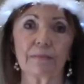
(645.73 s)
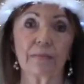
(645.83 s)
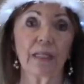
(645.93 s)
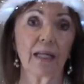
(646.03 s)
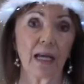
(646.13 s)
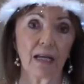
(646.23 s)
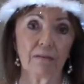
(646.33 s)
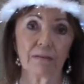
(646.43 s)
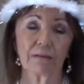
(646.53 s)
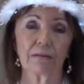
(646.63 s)
and have
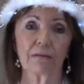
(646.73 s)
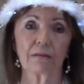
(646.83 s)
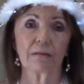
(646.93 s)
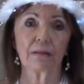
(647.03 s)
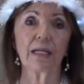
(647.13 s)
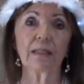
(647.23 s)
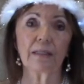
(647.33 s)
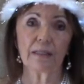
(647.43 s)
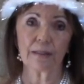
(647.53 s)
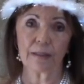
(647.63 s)
at
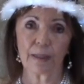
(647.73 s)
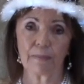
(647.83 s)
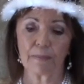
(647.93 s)
any time.